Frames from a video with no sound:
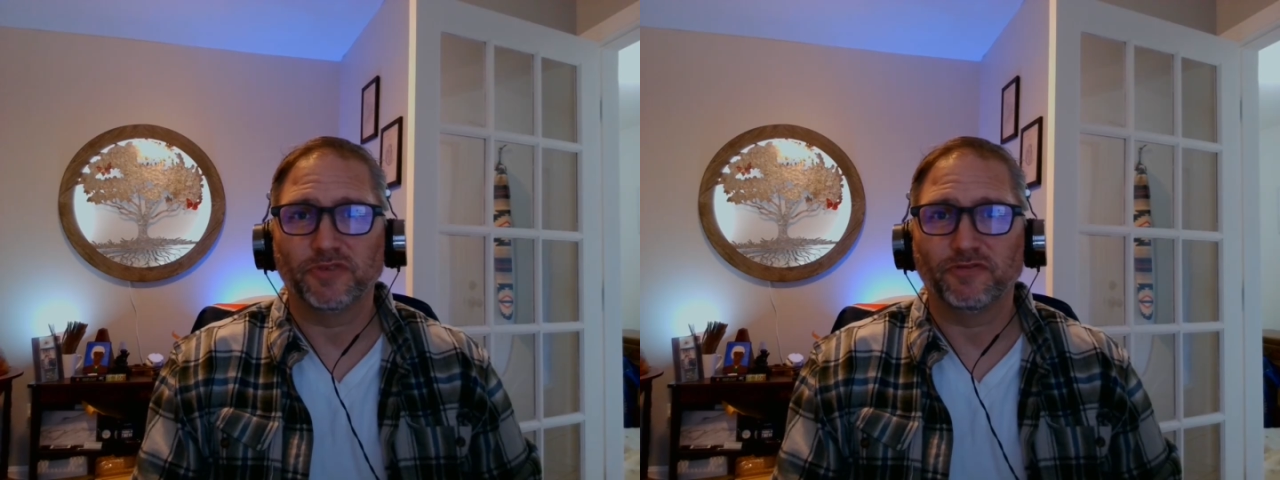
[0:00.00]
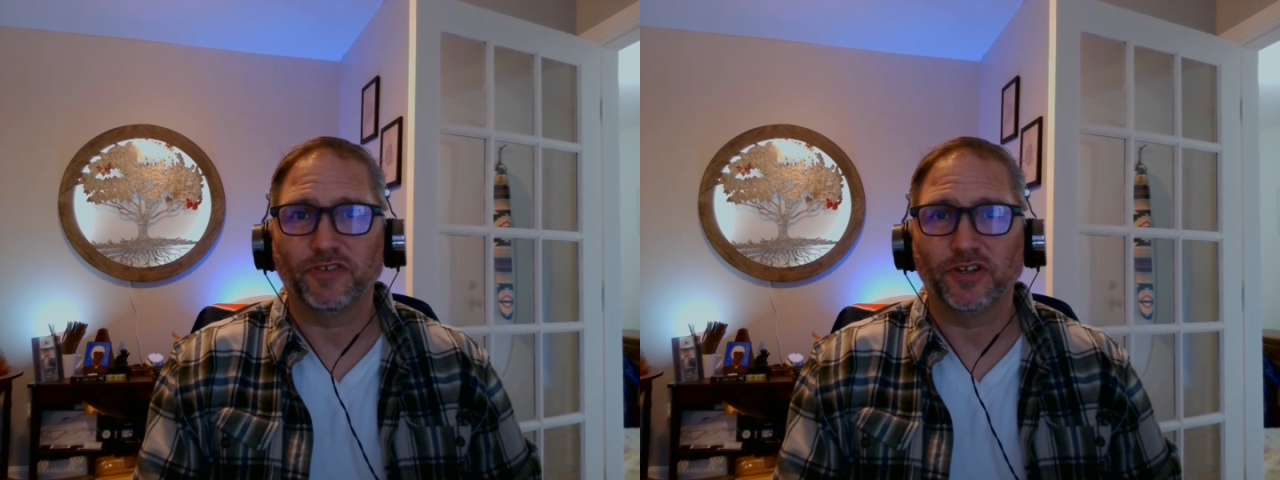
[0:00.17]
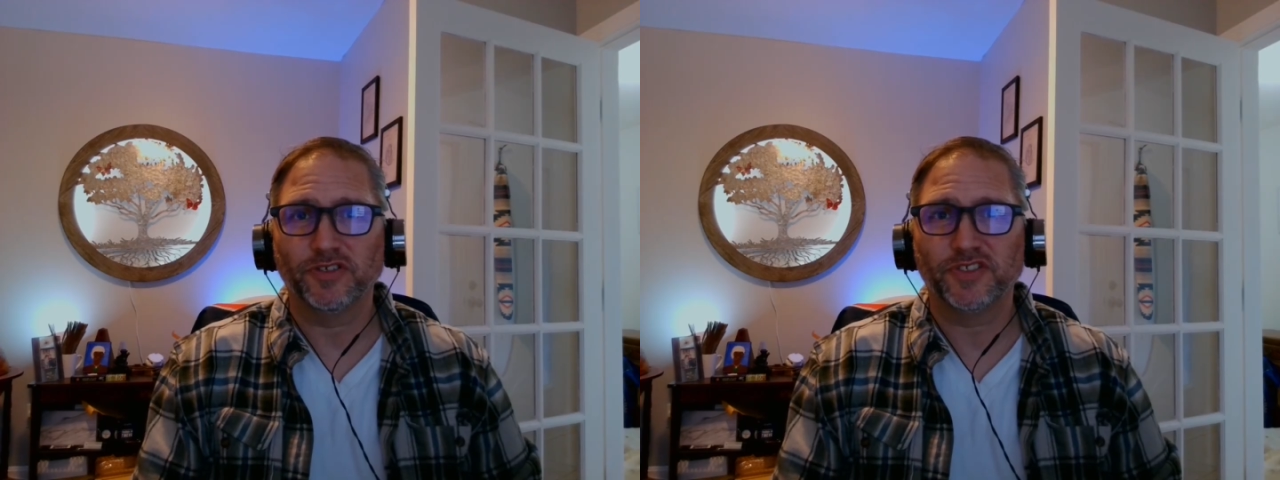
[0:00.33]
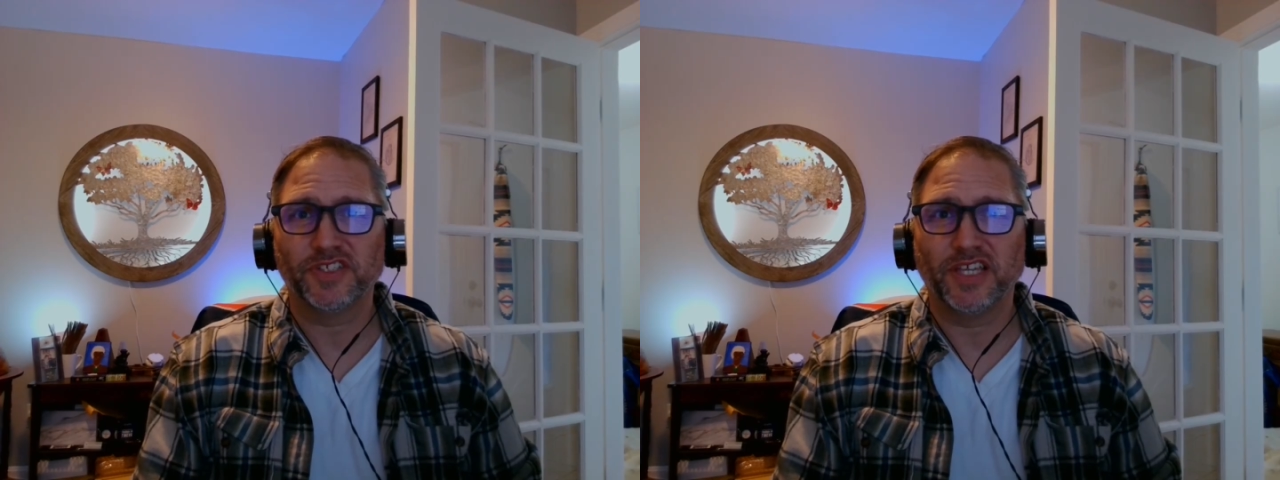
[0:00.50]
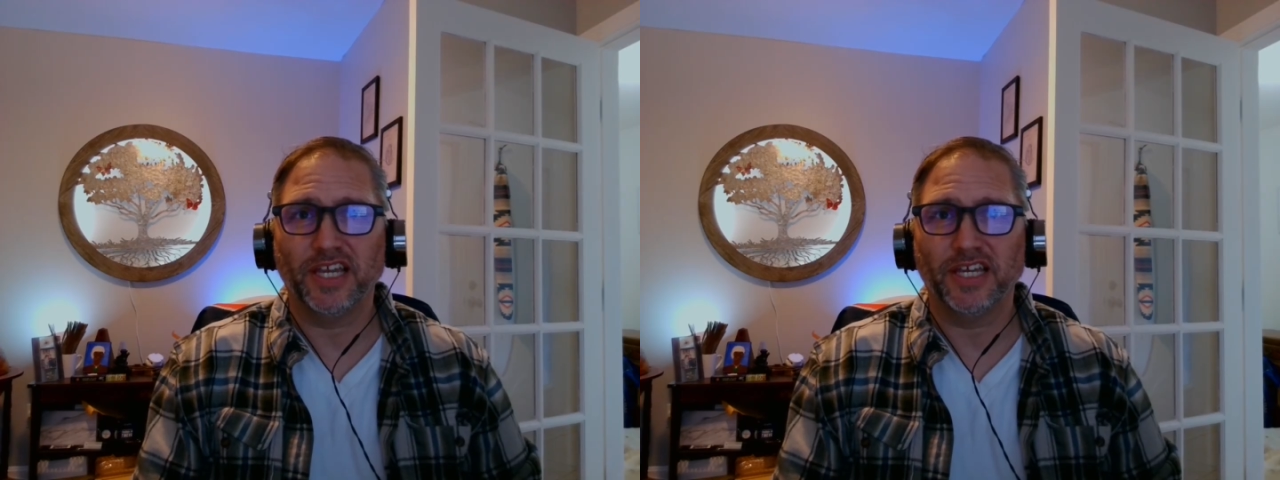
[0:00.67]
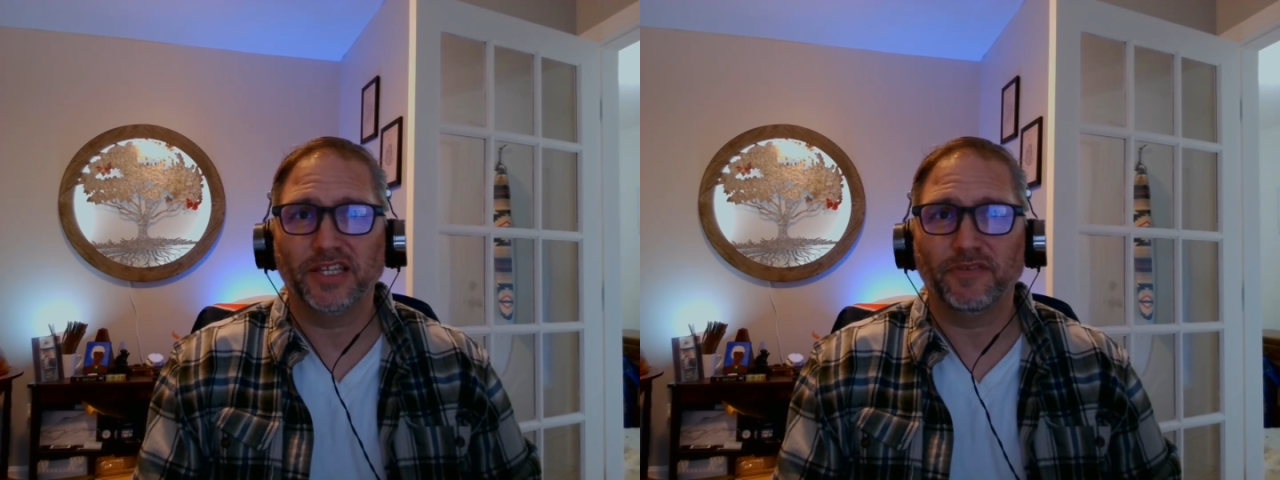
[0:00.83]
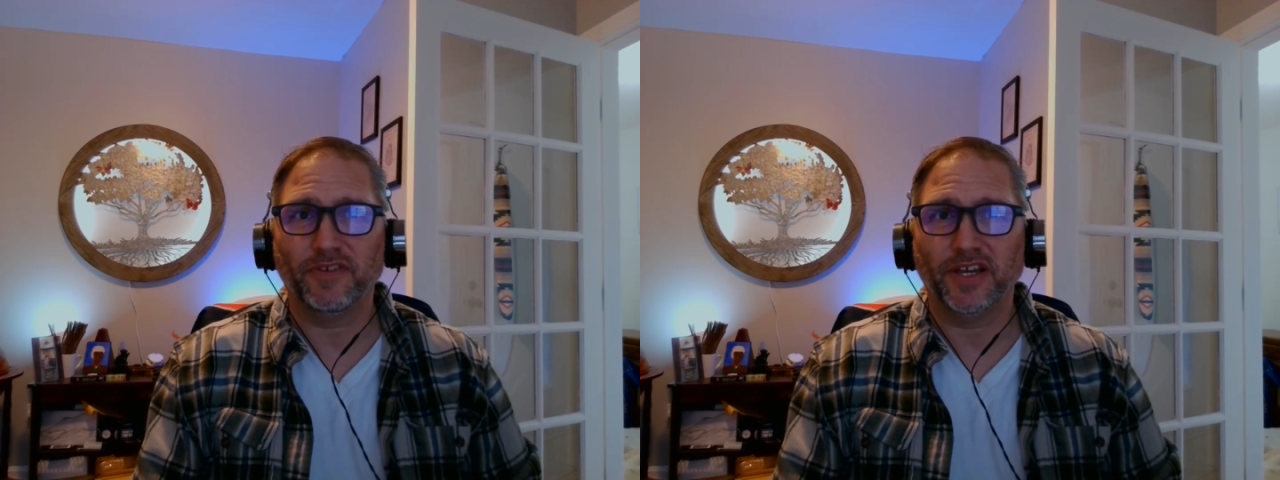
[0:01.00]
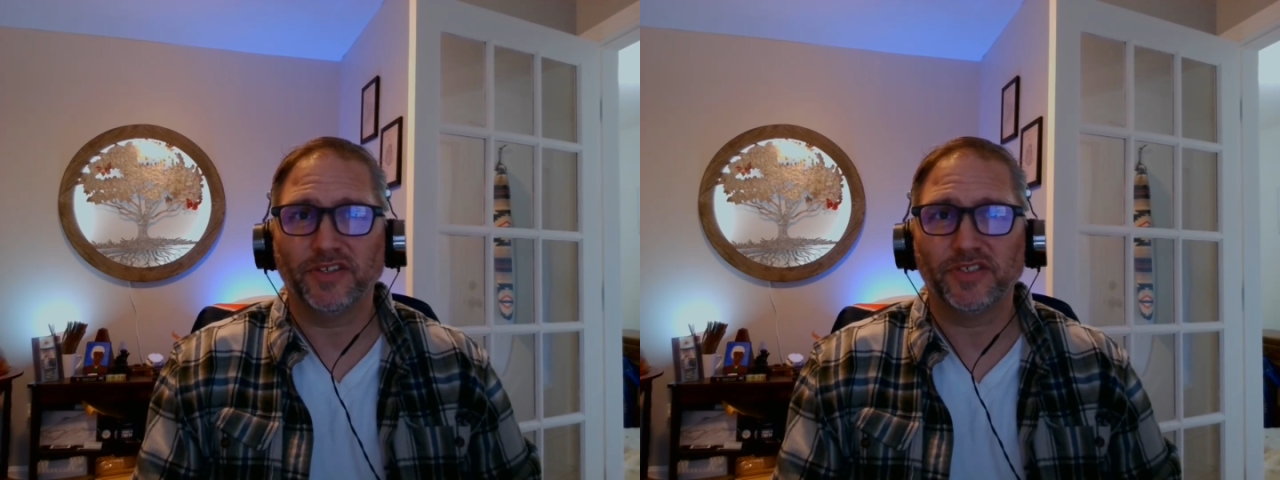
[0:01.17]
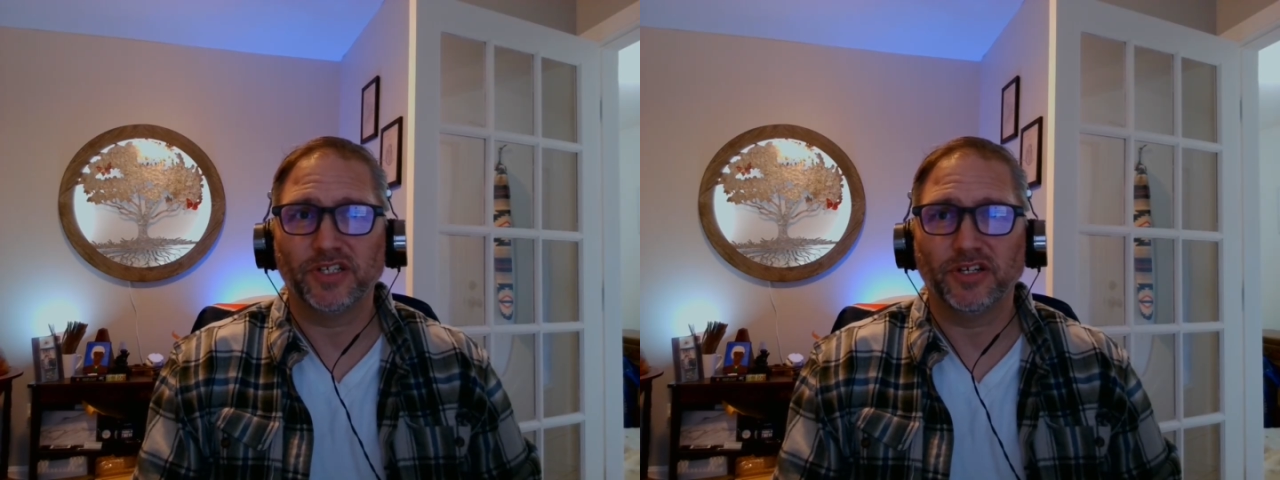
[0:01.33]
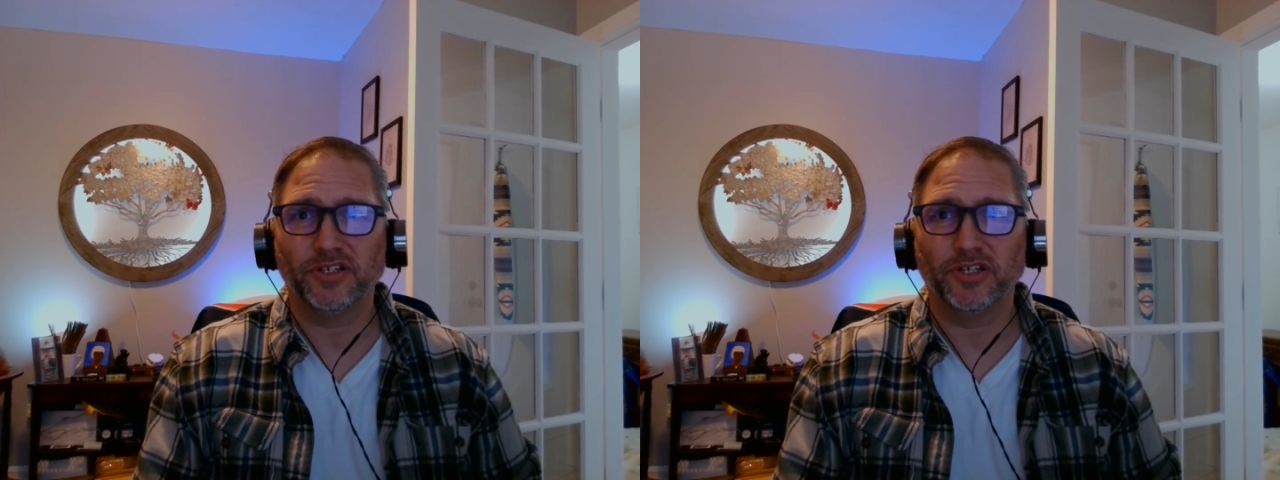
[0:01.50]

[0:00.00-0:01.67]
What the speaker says: first scan the fast start